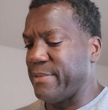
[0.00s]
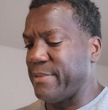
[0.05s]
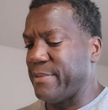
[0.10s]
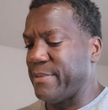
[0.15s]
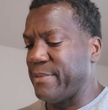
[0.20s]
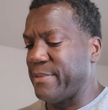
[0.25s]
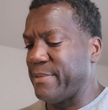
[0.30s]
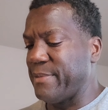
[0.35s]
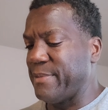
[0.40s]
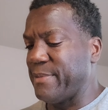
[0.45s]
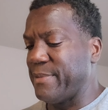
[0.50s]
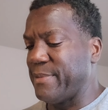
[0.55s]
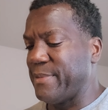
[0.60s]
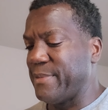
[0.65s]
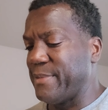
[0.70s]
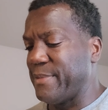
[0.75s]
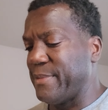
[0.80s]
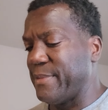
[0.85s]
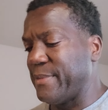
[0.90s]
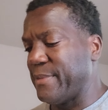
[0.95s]

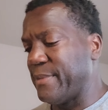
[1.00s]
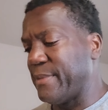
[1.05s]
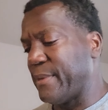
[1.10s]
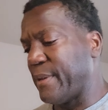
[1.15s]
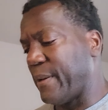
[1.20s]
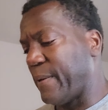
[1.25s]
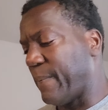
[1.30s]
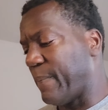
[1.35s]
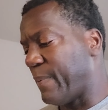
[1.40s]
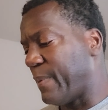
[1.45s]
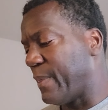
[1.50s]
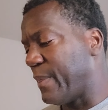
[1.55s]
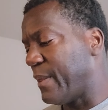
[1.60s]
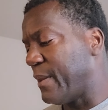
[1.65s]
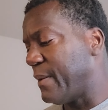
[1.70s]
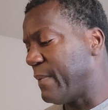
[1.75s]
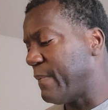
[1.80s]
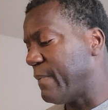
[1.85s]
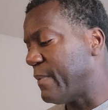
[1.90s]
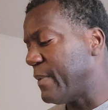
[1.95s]

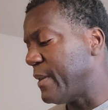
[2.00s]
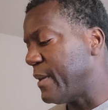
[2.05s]
No one is speaking in this clip.